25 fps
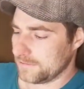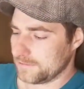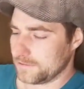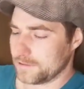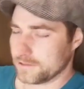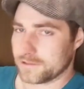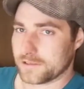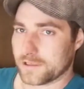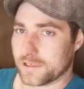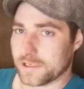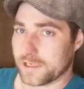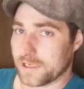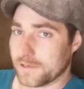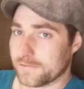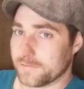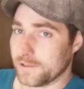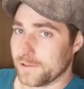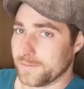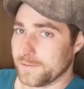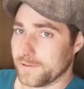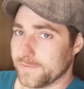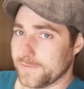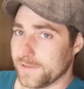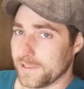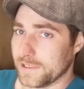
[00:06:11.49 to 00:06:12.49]
Just trying to get
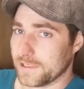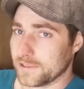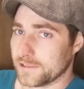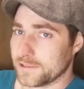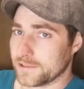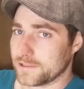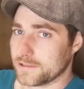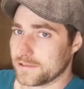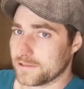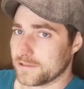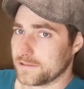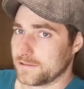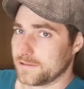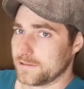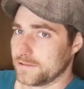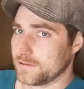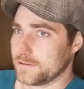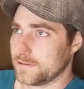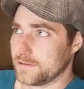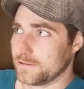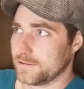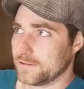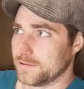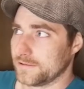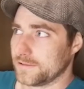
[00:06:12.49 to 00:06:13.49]
Rupert finished
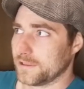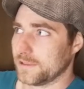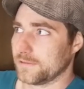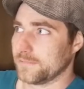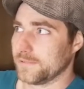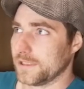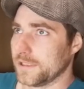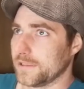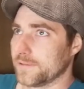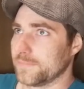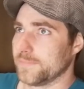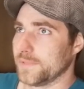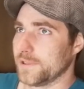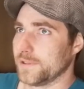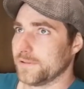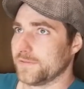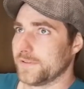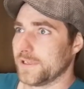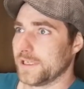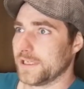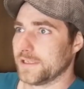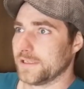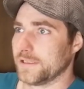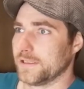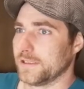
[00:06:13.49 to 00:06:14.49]
so we can move
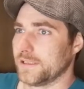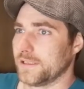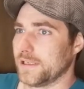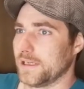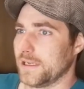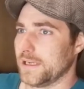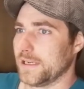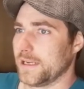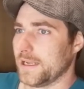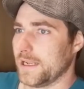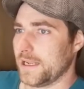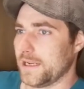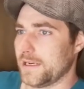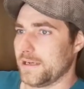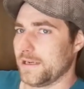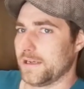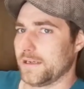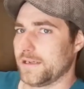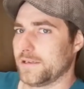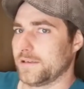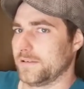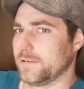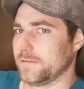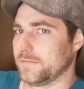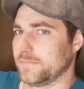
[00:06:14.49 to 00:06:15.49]
in, and then I
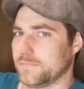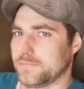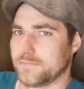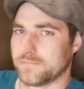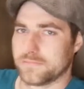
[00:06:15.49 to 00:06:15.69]
can